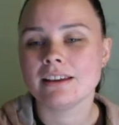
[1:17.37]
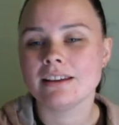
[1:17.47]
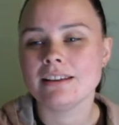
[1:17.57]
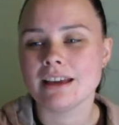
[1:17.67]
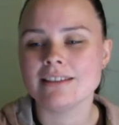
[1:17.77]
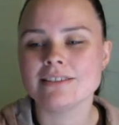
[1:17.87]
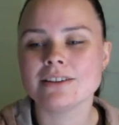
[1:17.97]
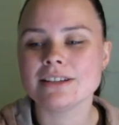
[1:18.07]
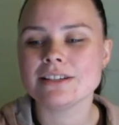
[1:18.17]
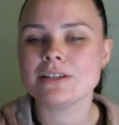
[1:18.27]
it's so
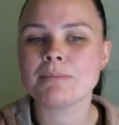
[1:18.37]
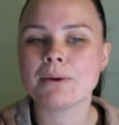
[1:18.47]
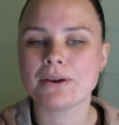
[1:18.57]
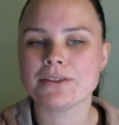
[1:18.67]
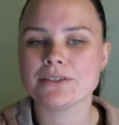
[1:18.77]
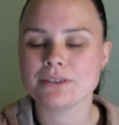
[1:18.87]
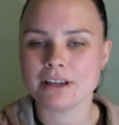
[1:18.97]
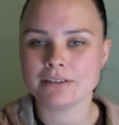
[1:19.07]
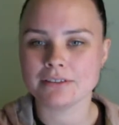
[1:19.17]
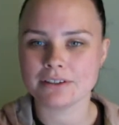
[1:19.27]
easy to post
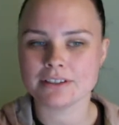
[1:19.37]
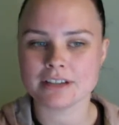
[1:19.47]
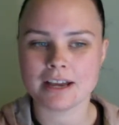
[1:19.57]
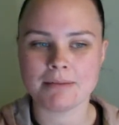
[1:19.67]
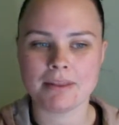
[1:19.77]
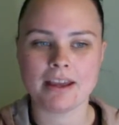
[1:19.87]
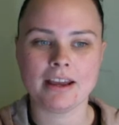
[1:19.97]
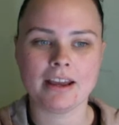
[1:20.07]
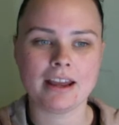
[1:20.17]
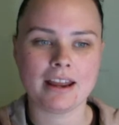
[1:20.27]
in real time
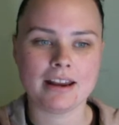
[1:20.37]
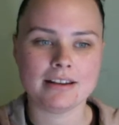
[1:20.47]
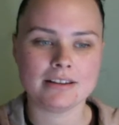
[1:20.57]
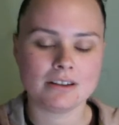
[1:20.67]
there and